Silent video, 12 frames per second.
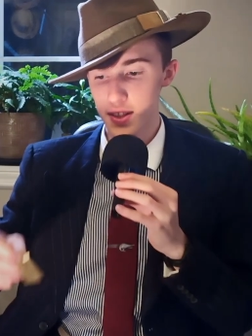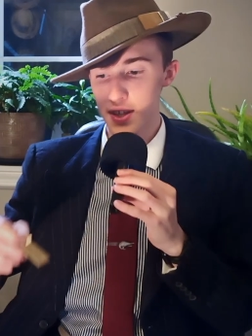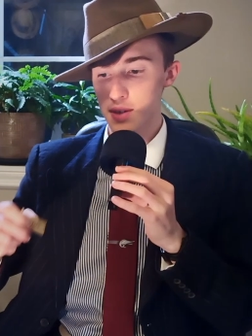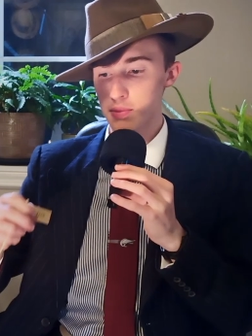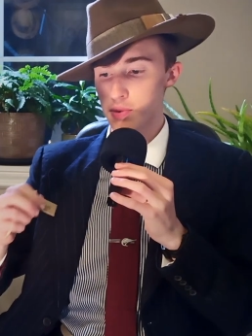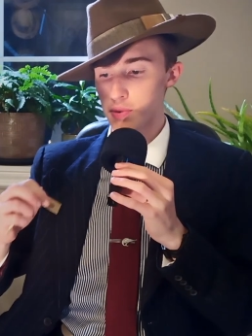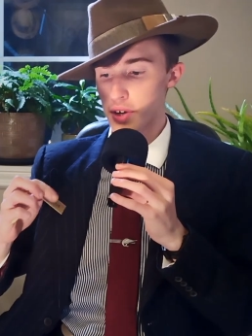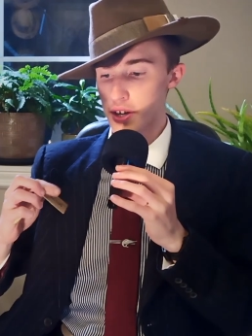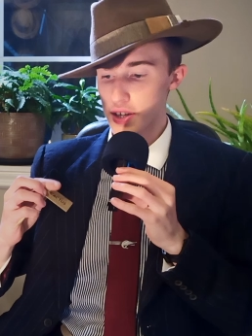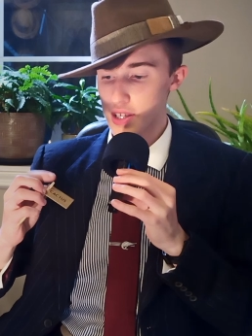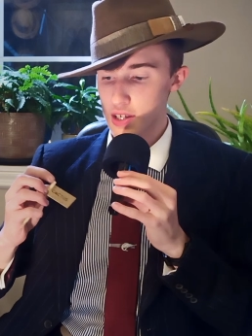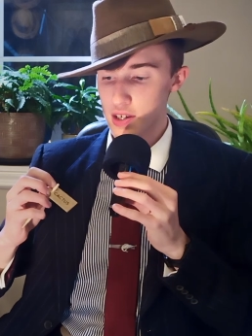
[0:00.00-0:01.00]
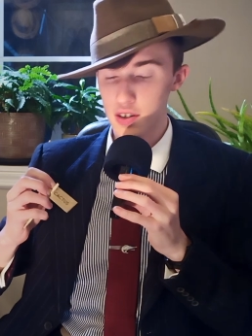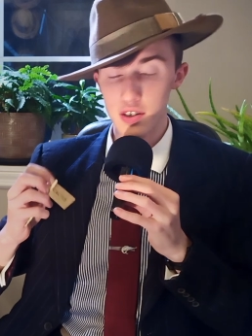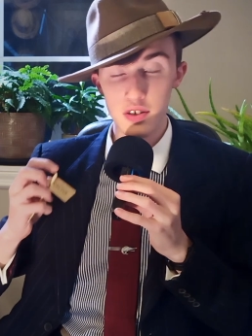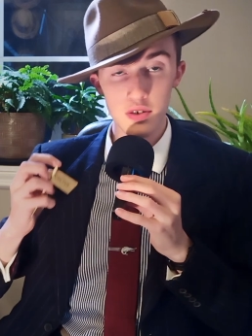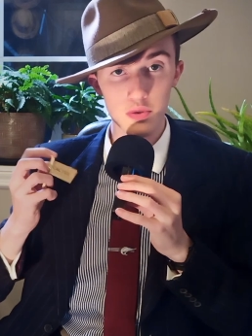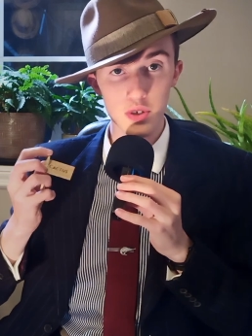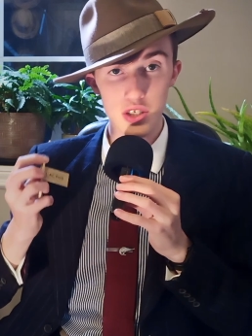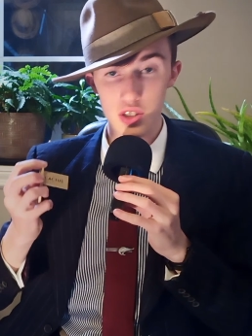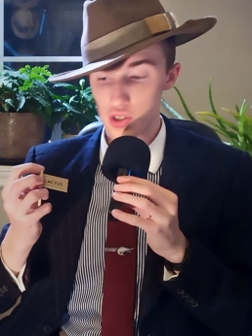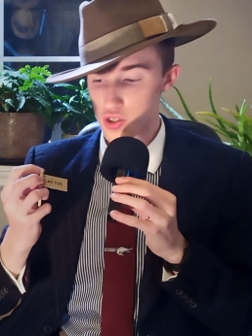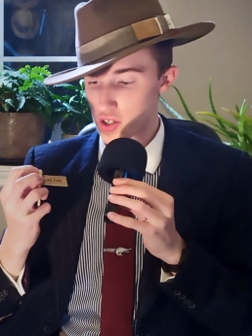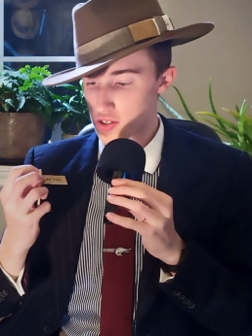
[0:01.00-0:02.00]
label right here,
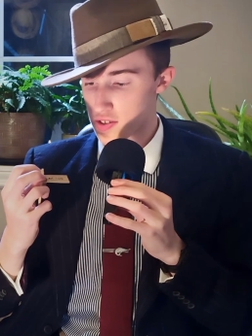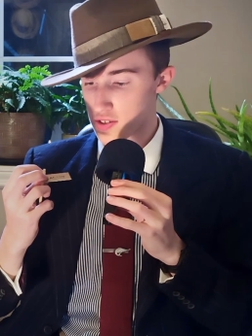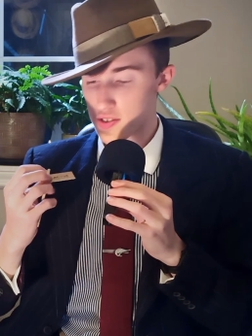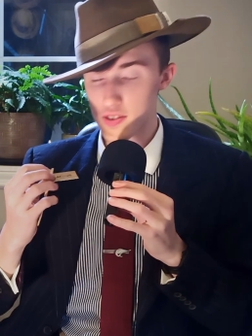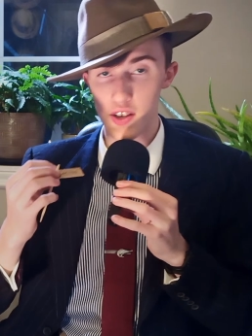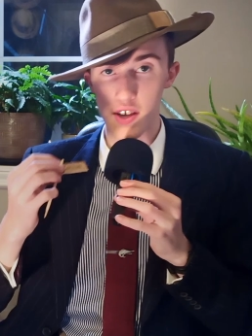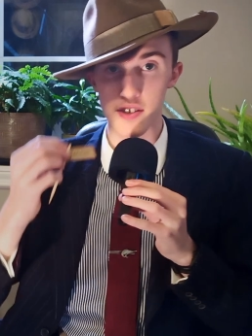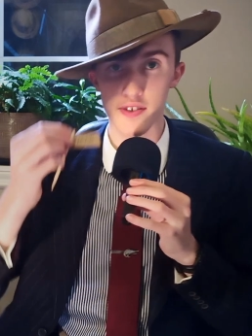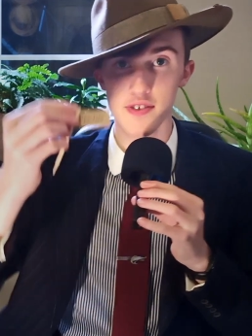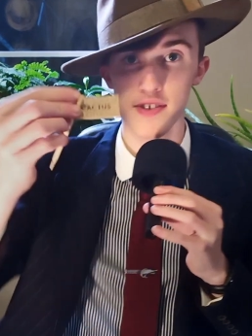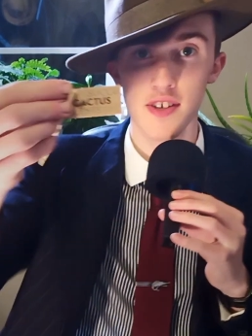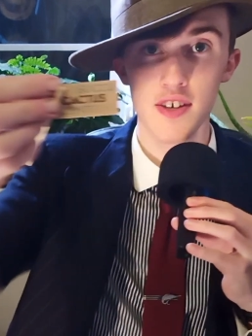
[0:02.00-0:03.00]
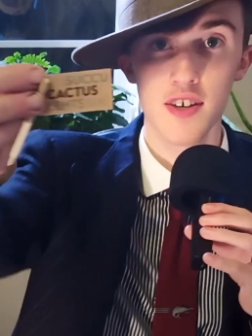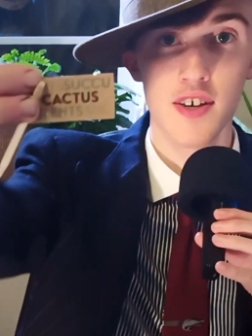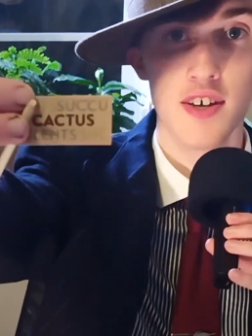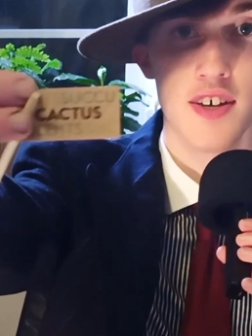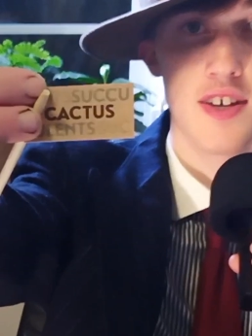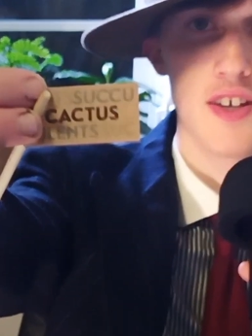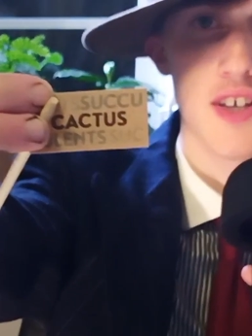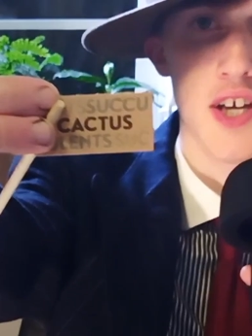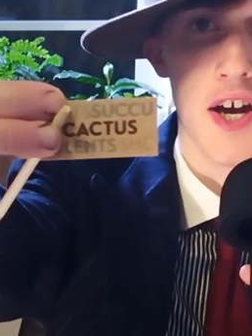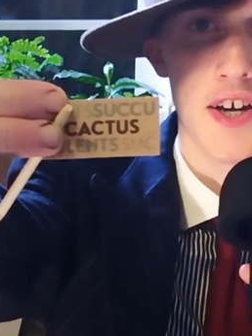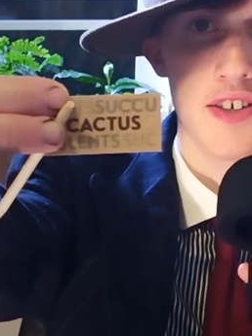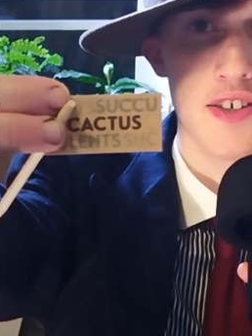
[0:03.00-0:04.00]
which just says
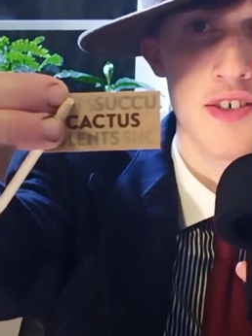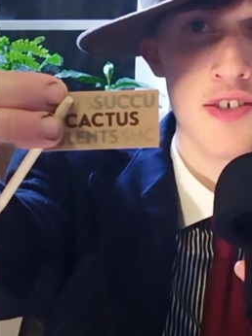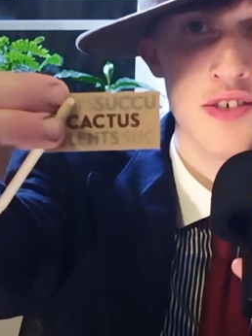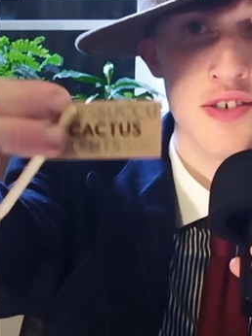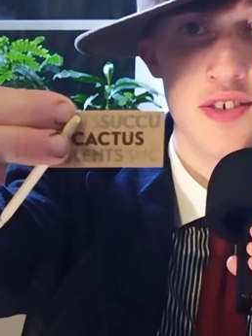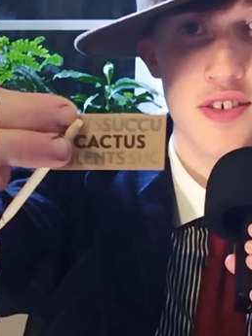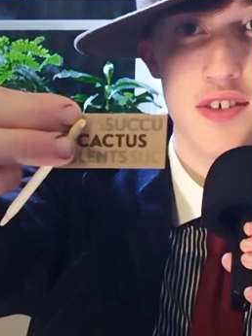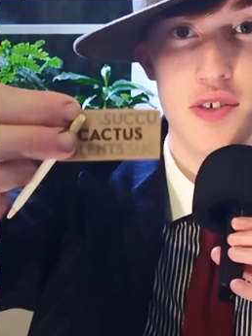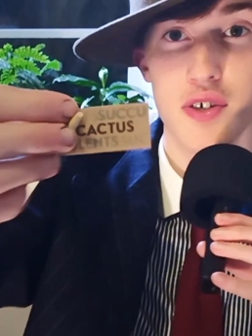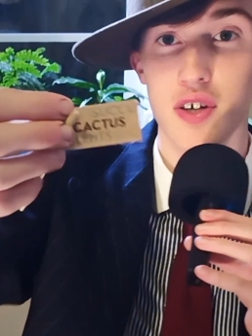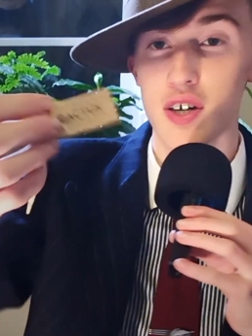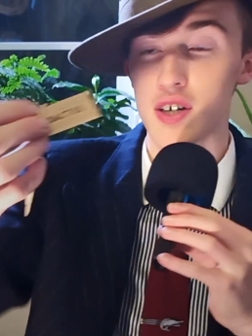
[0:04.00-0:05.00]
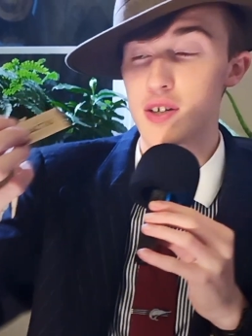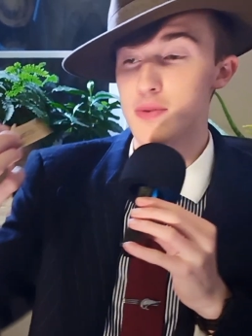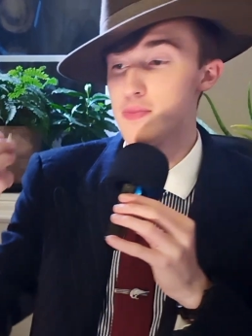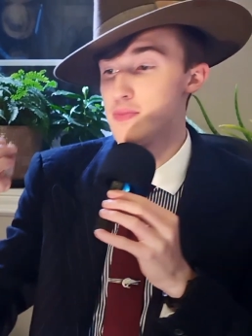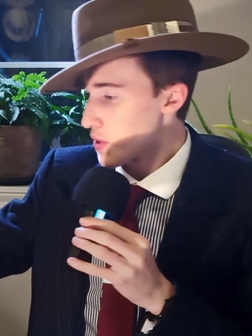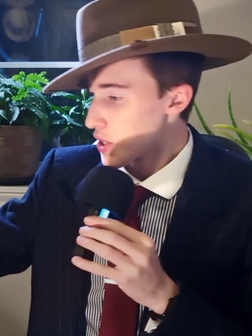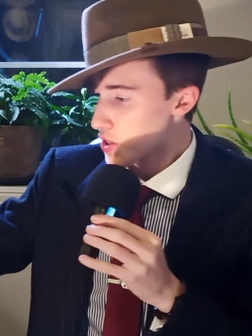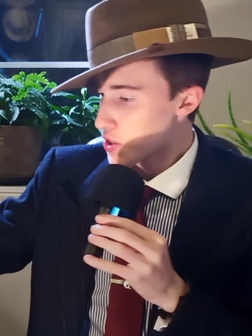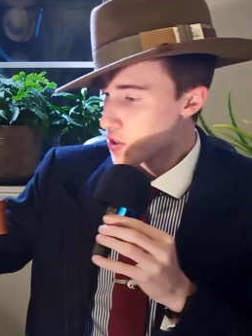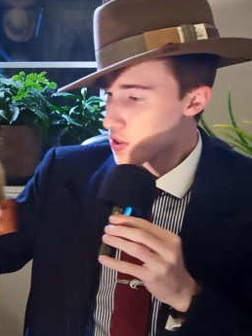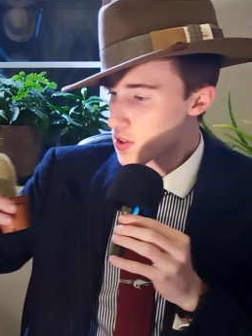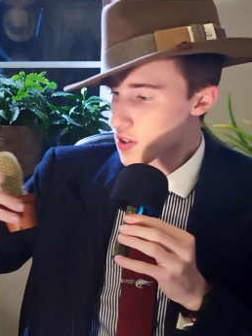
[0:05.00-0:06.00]
cactus,
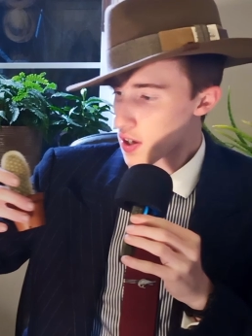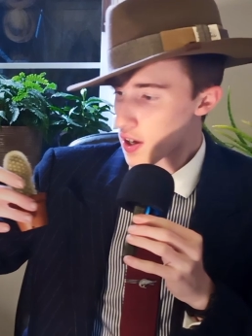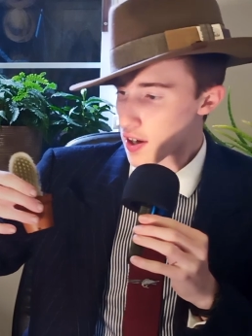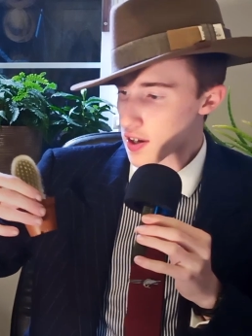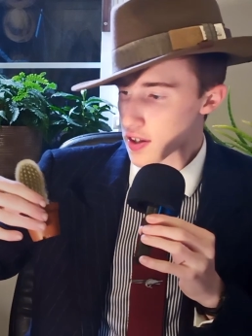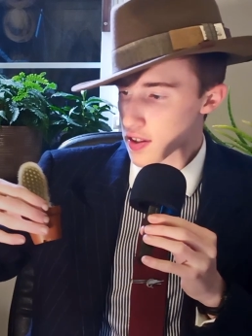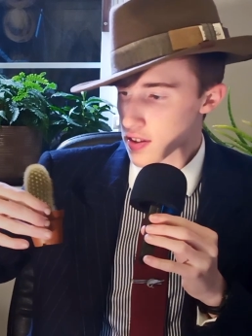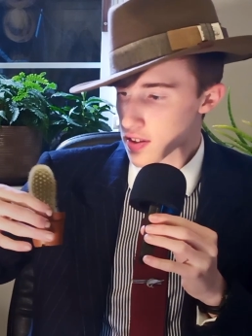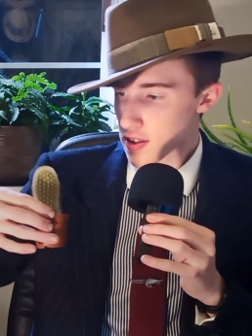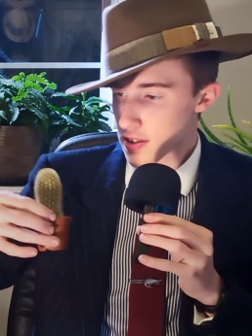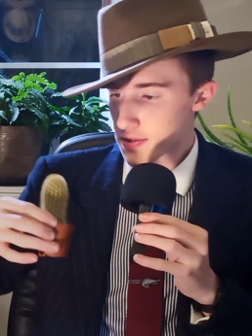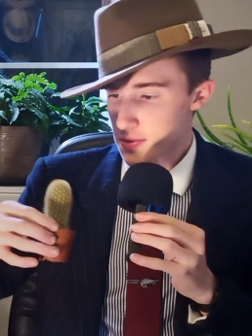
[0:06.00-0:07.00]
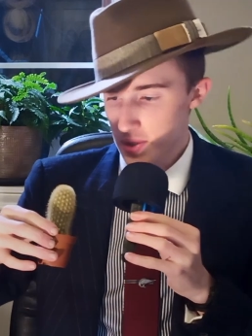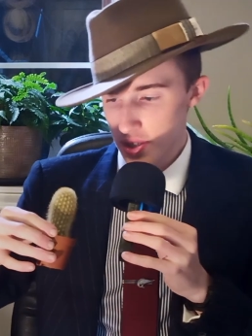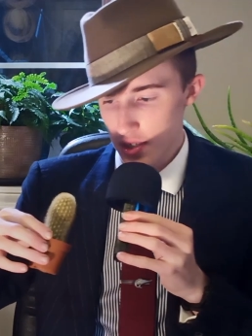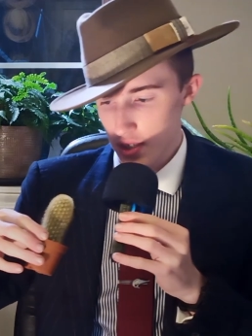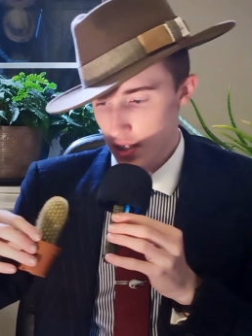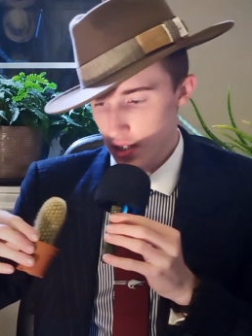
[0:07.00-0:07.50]
which leaves me